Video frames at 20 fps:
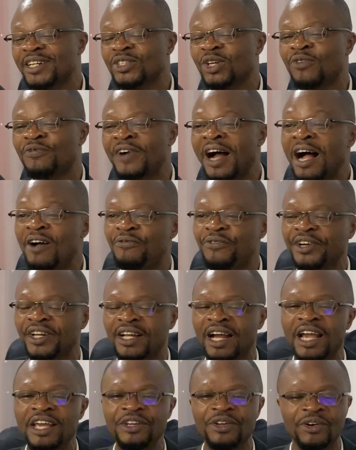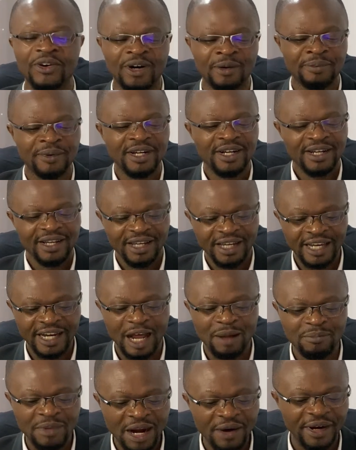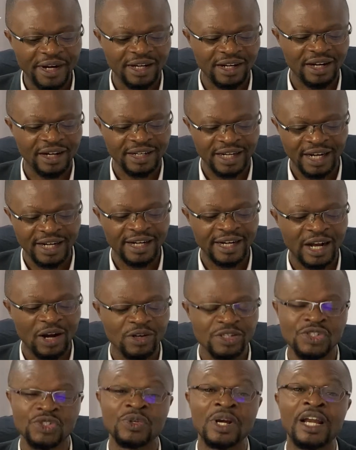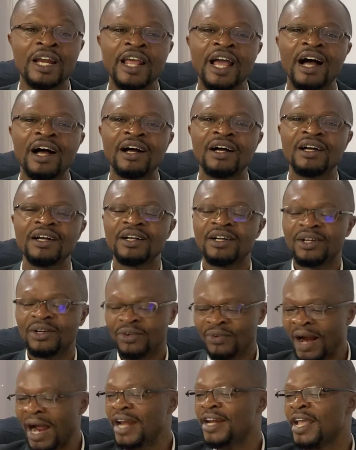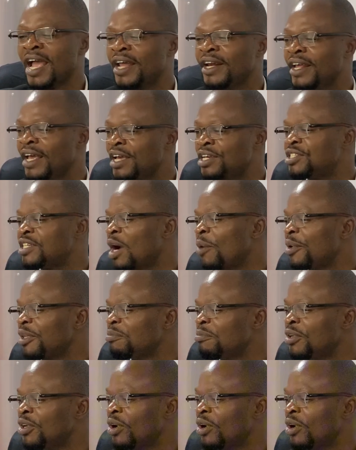of Africa, in Europe, in America, Canada, Australia, right here in Asia with me.